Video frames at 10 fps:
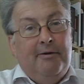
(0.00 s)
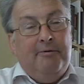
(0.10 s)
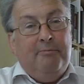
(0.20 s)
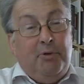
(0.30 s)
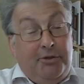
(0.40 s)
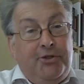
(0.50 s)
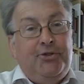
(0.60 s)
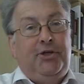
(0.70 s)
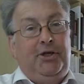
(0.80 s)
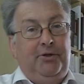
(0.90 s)

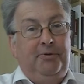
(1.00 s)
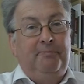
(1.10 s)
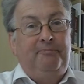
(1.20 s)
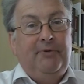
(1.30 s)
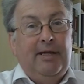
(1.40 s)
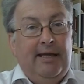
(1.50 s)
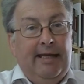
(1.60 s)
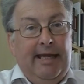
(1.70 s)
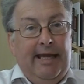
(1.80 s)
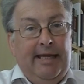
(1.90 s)
Montesquieu,
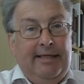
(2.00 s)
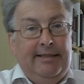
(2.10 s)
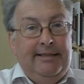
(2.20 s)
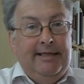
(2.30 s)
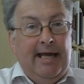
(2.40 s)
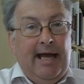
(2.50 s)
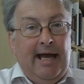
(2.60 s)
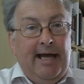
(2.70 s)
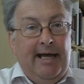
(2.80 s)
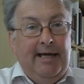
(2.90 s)
in
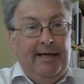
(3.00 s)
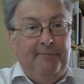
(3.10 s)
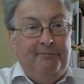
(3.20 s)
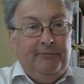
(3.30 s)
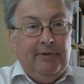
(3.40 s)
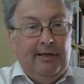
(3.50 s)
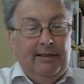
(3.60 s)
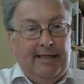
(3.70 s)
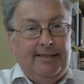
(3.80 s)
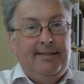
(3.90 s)

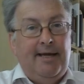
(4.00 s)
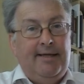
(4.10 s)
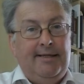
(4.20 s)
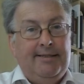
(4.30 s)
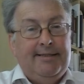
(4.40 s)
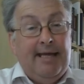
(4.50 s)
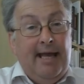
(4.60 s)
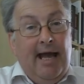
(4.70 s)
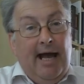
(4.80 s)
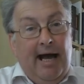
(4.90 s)
later days,
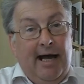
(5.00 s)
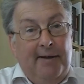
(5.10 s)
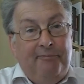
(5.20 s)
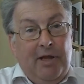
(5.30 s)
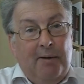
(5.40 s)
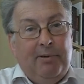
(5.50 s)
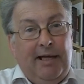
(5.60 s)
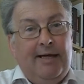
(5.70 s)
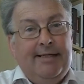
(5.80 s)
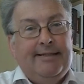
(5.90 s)

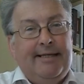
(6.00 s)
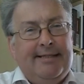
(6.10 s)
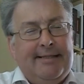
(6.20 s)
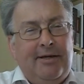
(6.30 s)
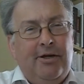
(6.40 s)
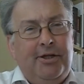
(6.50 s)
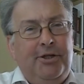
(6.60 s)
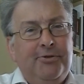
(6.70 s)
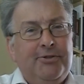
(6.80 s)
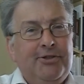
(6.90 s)
applies this and
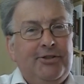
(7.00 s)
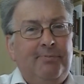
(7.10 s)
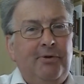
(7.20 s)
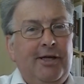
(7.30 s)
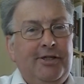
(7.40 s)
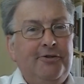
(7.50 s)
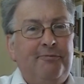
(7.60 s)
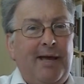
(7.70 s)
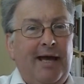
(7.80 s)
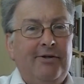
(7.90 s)
argues that separation
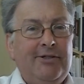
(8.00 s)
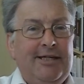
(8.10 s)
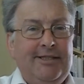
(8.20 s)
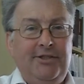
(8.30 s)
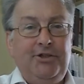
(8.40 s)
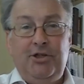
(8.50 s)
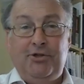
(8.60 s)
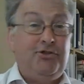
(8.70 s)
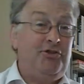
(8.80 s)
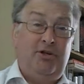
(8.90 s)
of powers isn't
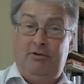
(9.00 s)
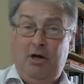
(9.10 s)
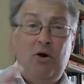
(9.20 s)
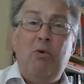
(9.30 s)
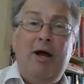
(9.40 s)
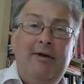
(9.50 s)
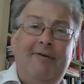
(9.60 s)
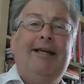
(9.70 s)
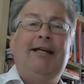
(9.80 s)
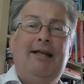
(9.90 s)
just a way of
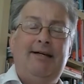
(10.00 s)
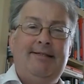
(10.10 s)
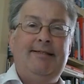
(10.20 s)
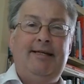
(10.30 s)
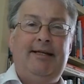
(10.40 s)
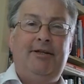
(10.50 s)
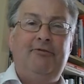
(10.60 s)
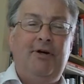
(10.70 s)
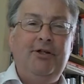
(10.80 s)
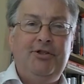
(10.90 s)
analysing the
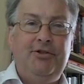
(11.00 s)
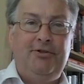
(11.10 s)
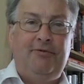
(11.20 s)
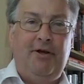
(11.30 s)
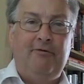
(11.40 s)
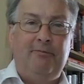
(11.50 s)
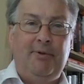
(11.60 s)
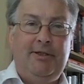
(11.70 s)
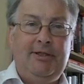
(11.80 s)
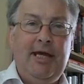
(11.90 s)
functions of
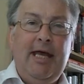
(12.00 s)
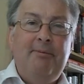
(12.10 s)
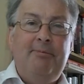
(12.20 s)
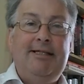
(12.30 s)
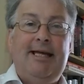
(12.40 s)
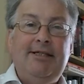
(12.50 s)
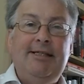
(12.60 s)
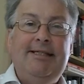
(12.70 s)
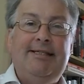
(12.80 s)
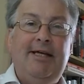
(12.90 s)
government, but is
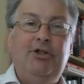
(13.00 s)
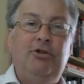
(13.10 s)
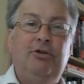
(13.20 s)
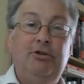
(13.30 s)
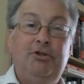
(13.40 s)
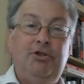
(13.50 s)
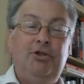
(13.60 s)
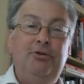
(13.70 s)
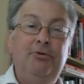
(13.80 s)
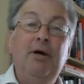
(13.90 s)
actually central
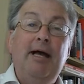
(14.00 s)
to